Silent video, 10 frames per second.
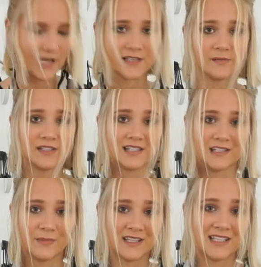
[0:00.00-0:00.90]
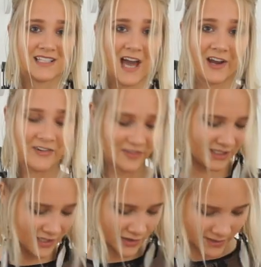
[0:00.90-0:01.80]
has been sleeping the entire
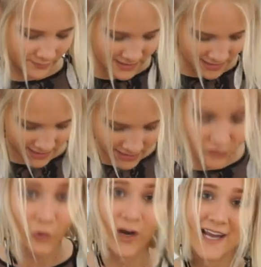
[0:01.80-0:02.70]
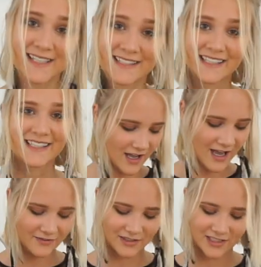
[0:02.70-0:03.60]
video, and let me say, he's crazy.
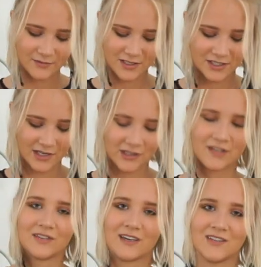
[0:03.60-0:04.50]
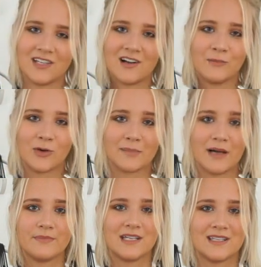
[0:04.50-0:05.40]
I really wish I could have given y'all more
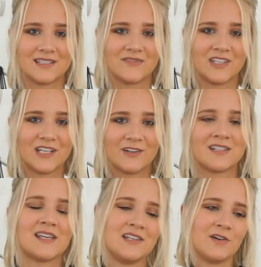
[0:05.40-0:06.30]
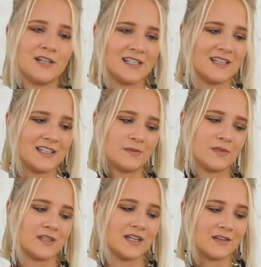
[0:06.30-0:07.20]
puppy in this video because I know I said this
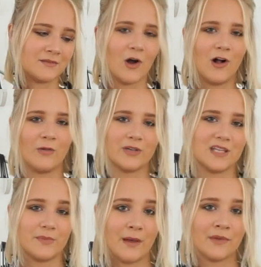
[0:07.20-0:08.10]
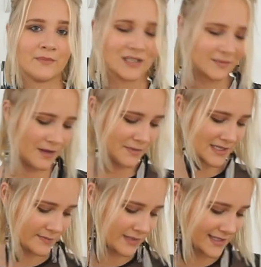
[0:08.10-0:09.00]
was like a haul with a puppy, but the puppy
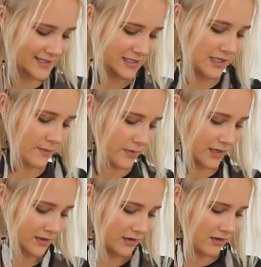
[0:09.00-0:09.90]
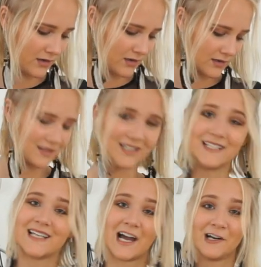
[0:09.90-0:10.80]
has been sleeping the
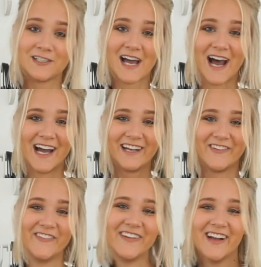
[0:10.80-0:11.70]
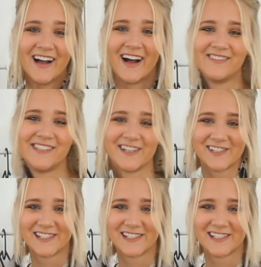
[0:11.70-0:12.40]
entire time. I'm so